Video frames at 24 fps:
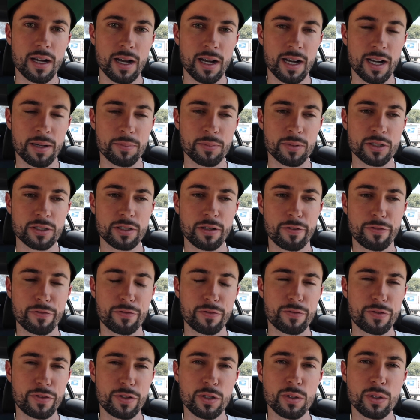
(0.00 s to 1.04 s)
There's a
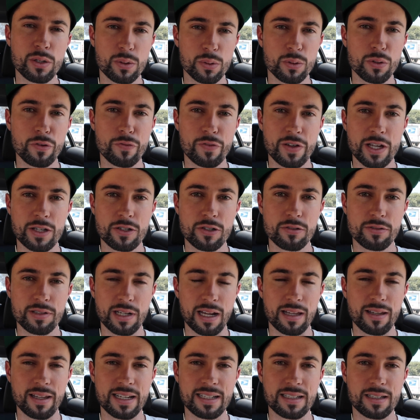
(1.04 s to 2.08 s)
few cool features
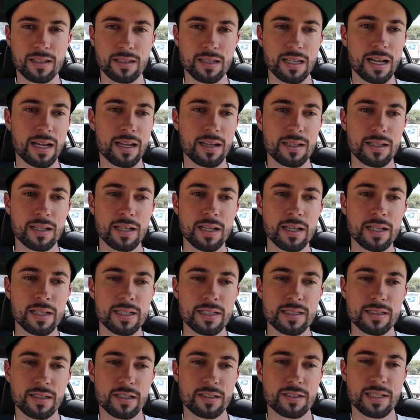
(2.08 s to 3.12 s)
that I like a lot,
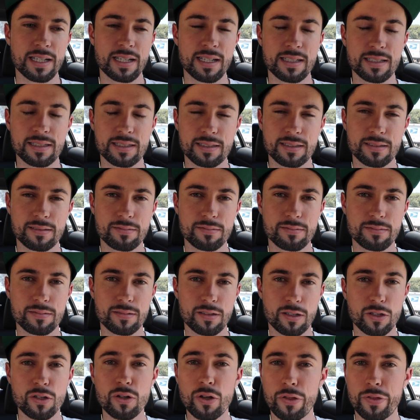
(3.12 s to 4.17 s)
such as
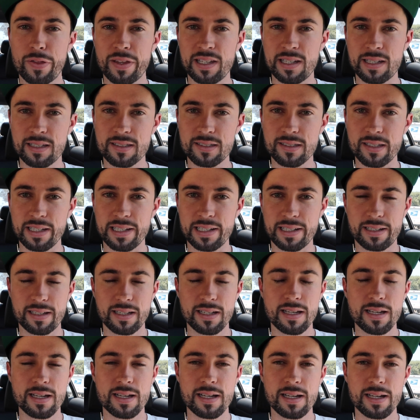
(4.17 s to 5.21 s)
little things
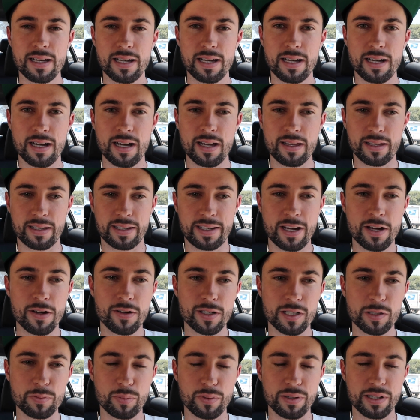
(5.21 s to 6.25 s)
like the
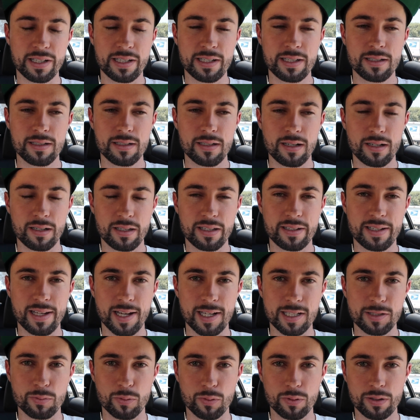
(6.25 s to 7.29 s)
gear display on the
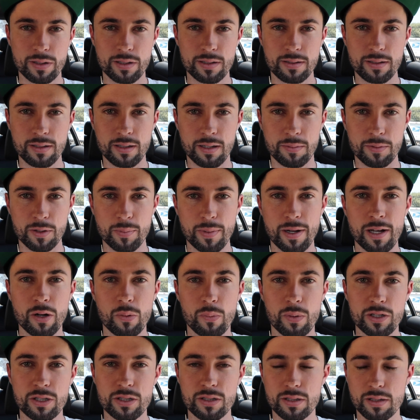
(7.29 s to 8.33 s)
dashboard, no
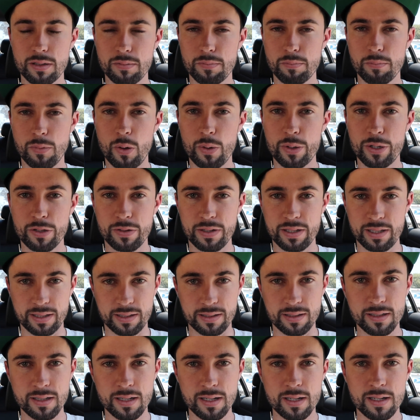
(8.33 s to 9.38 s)
matter which mode you're
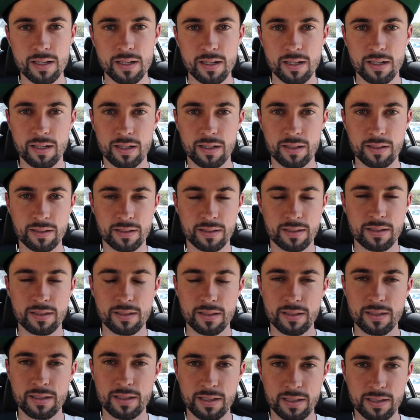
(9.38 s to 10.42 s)
in on
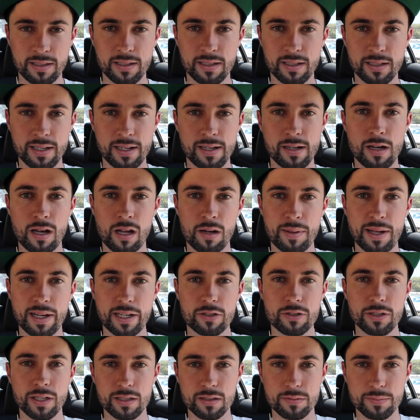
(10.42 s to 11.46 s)
the
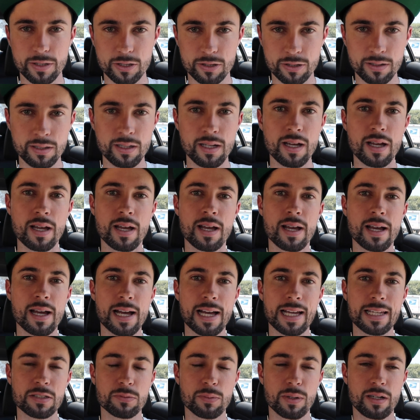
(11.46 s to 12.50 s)
automatic transmission,
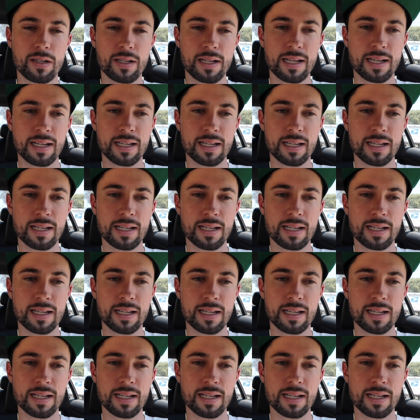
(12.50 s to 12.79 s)
as well